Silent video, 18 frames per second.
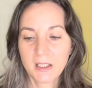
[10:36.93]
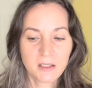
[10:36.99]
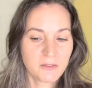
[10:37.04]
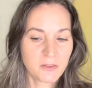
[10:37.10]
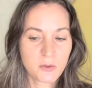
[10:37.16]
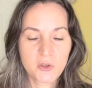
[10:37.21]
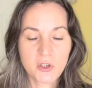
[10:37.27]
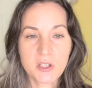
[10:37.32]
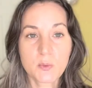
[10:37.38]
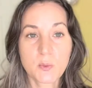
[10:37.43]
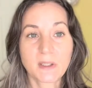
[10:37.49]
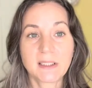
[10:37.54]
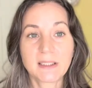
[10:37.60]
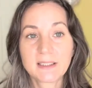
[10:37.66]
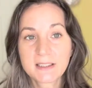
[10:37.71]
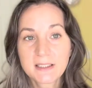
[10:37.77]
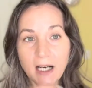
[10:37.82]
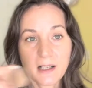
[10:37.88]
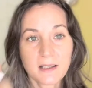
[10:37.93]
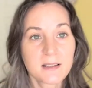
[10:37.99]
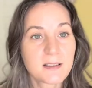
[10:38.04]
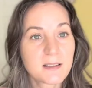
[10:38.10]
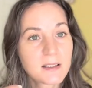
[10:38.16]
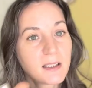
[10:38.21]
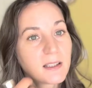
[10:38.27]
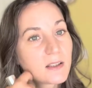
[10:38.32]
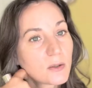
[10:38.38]
If you just want to
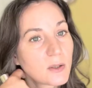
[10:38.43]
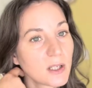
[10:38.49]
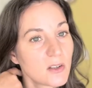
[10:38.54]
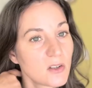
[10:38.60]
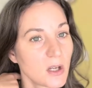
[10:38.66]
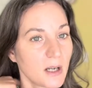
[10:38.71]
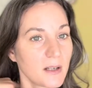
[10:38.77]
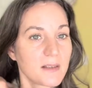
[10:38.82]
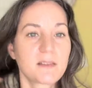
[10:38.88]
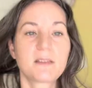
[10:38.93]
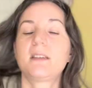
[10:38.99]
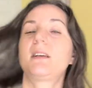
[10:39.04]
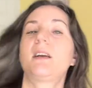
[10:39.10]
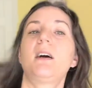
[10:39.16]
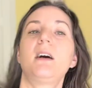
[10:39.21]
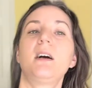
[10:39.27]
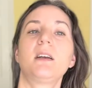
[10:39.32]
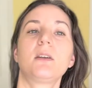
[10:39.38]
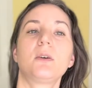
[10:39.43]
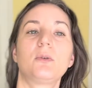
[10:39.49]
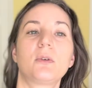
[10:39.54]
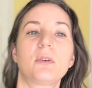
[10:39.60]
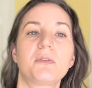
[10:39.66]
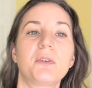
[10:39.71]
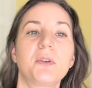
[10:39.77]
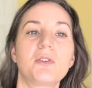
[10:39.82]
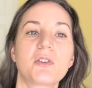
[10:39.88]
dust it, you can dust it on, or
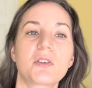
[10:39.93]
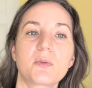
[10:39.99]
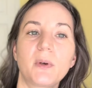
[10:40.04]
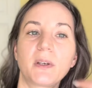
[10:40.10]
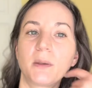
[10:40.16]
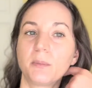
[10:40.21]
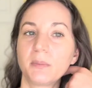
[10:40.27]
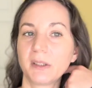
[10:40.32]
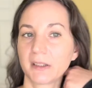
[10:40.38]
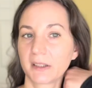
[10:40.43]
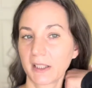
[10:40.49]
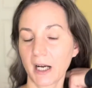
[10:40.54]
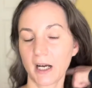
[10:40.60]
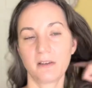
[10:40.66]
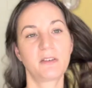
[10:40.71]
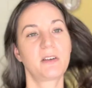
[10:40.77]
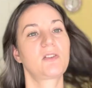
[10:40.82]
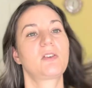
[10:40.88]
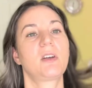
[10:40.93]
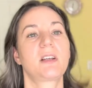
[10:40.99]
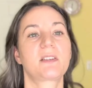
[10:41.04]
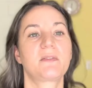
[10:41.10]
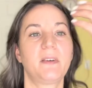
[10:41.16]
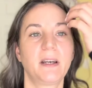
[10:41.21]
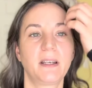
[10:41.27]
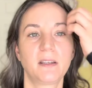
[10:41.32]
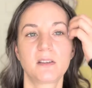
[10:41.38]
if you just want to build coverage, that's
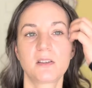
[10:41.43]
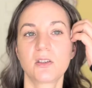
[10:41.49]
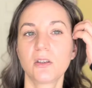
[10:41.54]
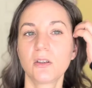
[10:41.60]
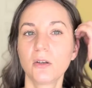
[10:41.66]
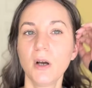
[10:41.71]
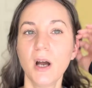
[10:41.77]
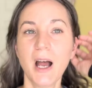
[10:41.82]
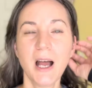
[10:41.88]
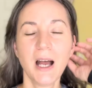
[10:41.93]
fine too.